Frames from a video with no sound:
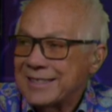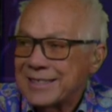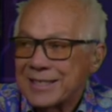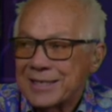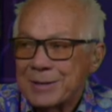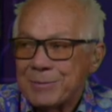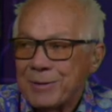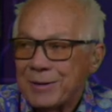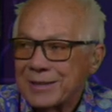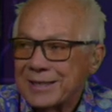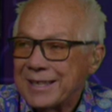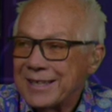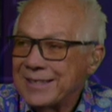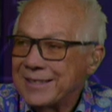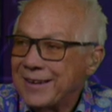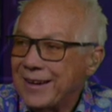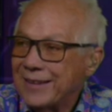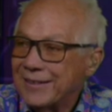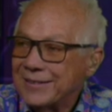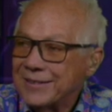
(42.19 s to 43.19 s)
just about King
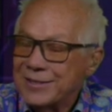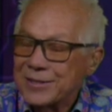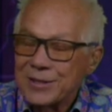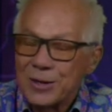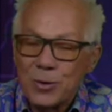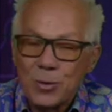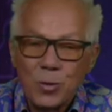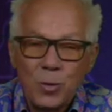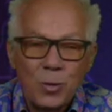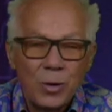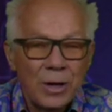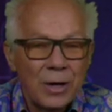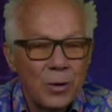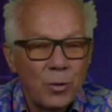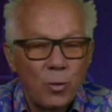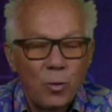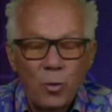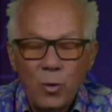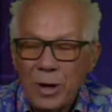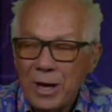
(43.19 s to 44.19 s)
Dollar. It's so
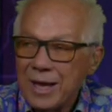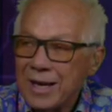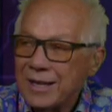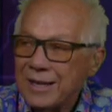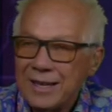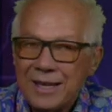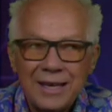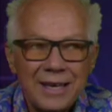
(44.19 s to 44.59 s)
weird.